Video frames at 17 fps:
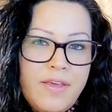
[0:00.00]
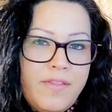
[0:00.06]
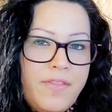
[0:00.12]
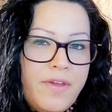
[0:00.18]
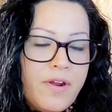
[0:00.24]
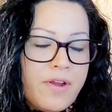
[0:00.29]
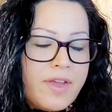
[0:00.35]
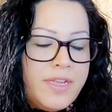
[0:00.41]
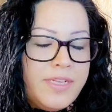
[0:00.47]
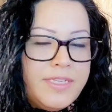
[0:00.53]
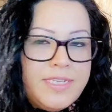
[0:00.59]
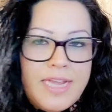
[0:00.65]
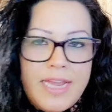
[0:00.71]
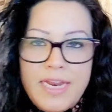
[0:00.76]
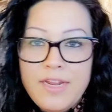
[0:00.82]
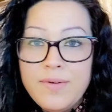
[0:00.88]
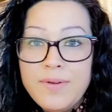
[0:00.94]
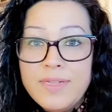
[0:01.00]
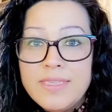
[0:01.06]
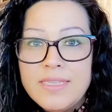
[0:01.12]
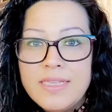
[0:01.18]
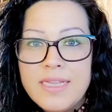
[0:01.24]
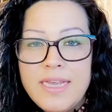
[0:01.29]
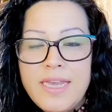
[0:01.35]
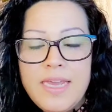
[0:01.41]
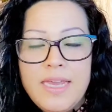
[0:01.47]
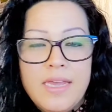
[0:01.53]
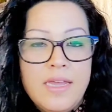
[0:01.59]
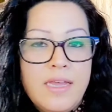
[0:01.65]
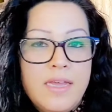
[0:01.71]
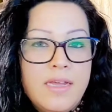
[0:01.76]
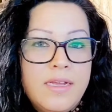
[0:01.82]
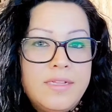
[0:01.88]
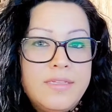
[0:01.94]
They're continuously
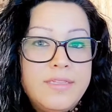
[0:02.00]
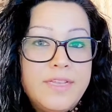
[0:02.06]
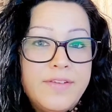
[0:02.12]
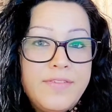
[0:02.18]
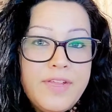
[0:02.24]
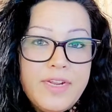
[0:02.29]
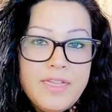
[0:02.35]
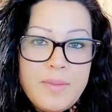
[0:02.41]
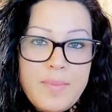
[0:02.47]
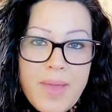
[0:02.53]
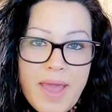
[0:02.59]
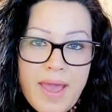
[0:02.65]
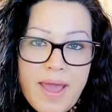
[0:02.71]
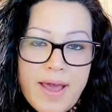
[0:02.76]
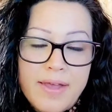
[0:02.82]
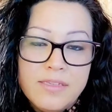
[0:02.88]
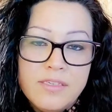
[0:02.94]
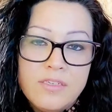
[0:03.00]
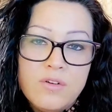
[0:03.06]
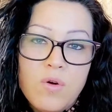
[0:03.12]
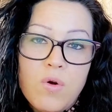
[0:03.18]
living in the past